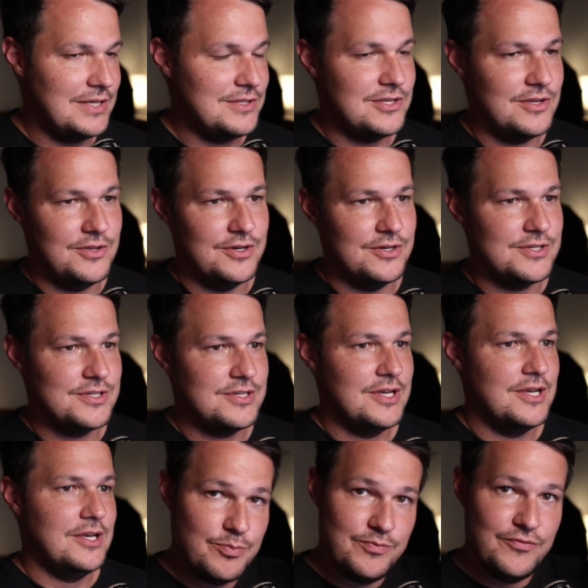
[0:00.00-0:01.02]
So there's
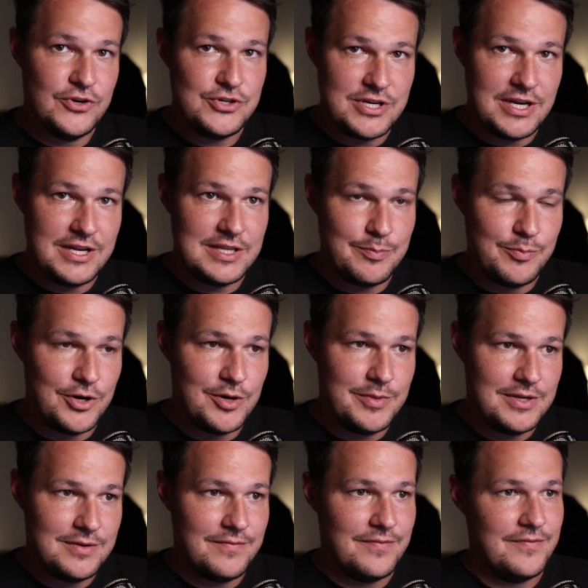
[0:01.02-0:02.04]
first you got to get the
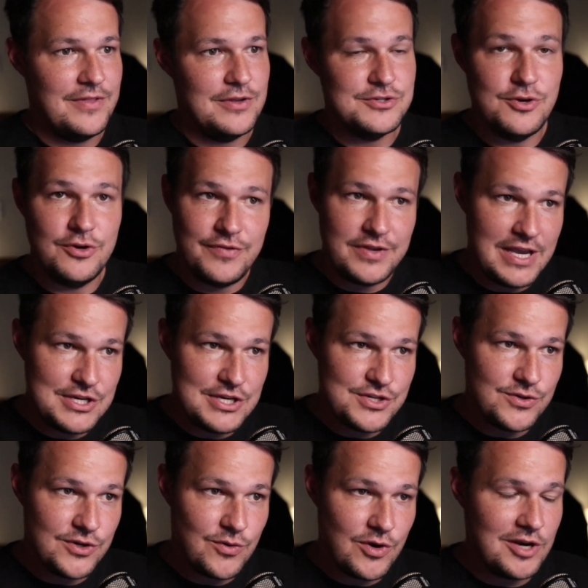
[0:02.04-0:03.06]
permit, there's notification
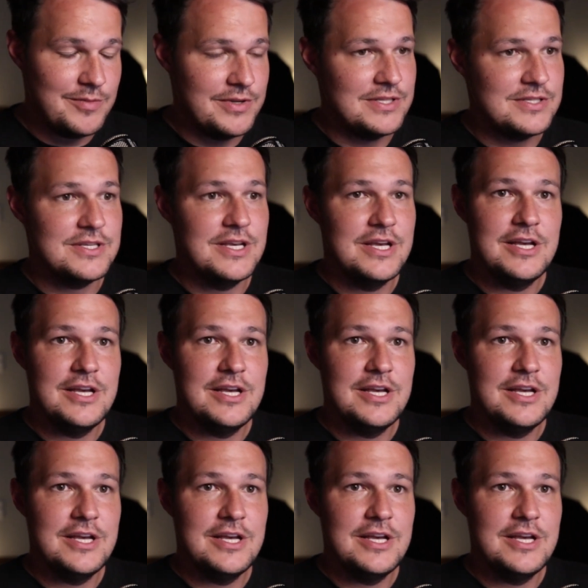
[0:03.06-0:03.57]
requirements,